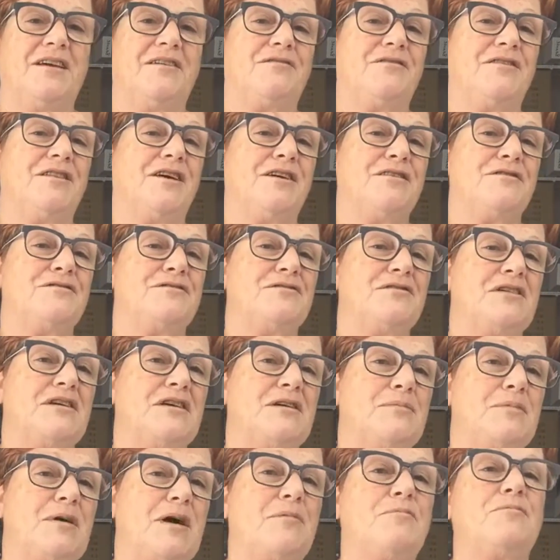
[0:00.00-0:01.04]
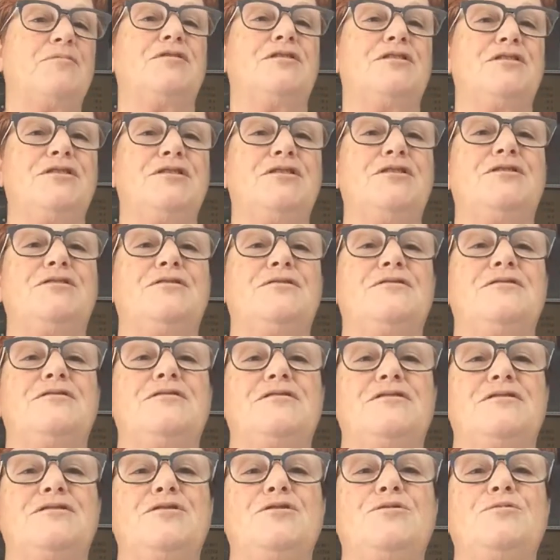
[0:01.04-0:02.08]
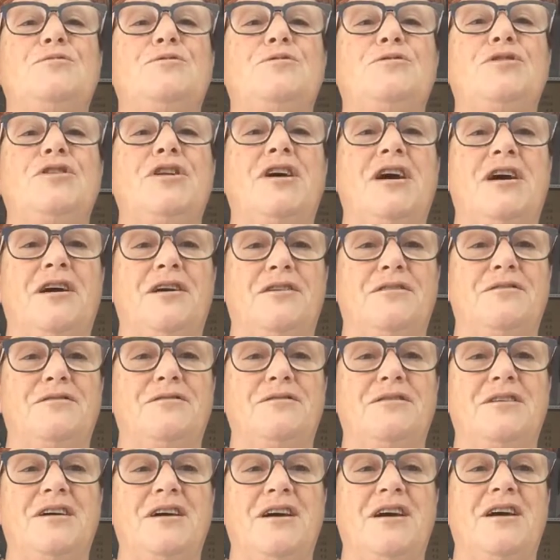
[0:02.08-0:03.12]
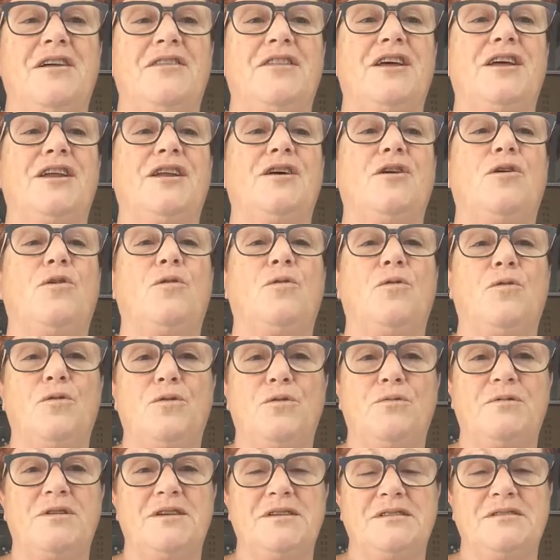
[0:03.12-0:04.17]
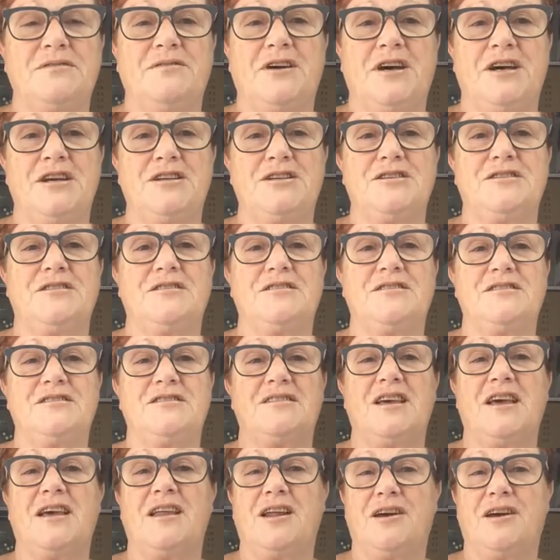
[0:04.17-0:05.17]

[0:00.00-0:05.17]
And for those who keep up with the news, you will know that all the reservations,